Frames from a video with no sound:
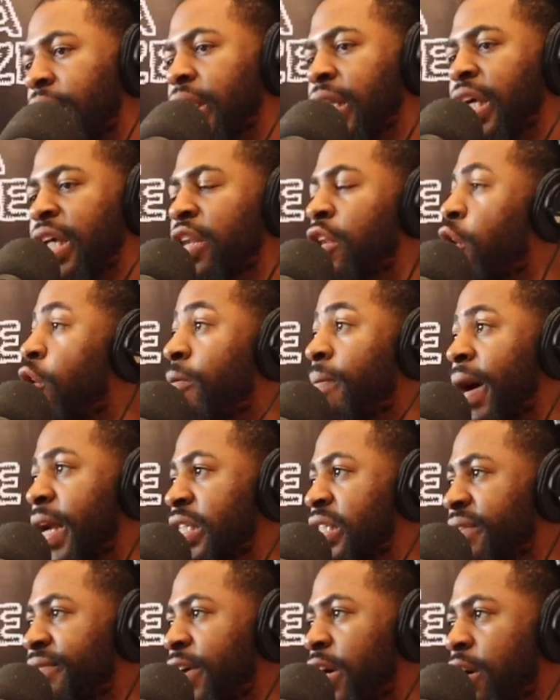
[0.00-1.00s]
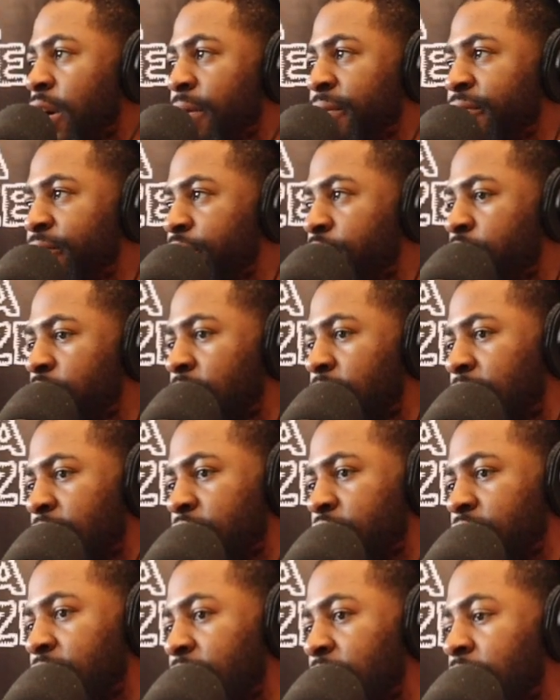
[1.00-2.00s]
that nobody's ever heard before, like a
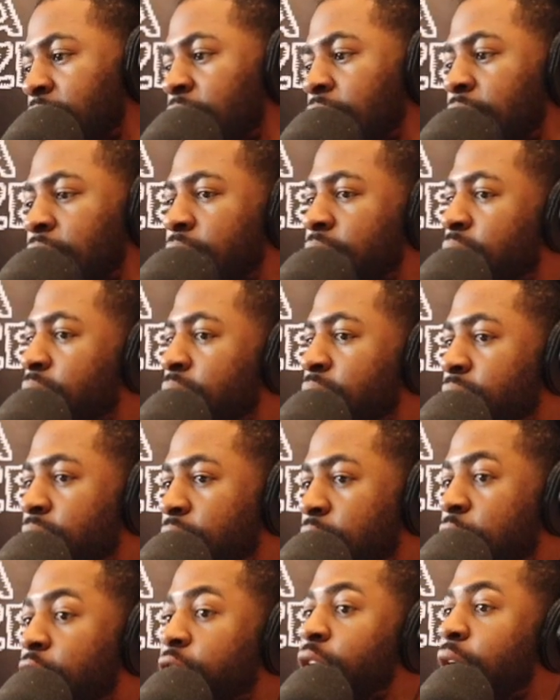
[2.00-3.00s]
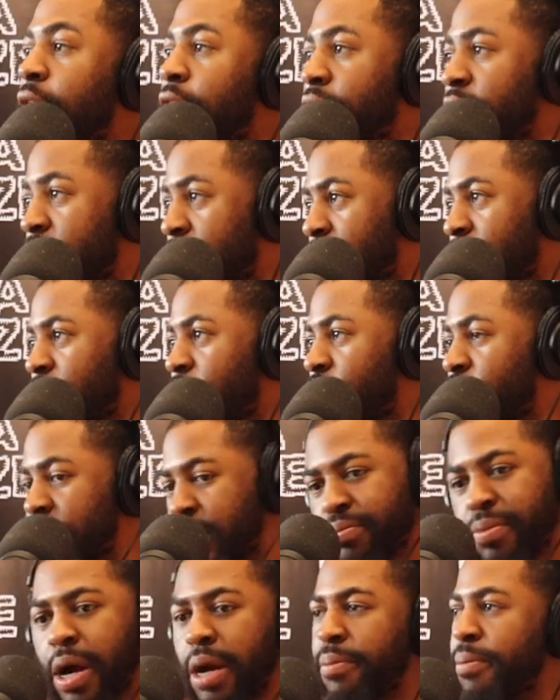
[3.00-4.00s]
track that, like, nah, y'all need to know this,
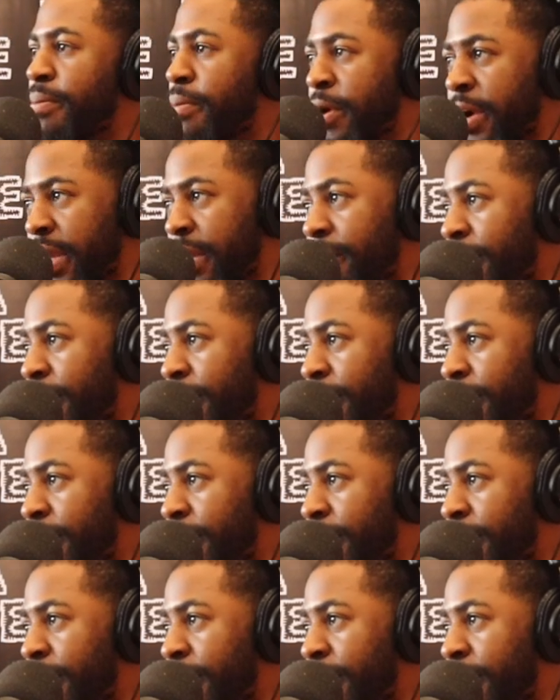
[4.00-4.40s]
probably bring it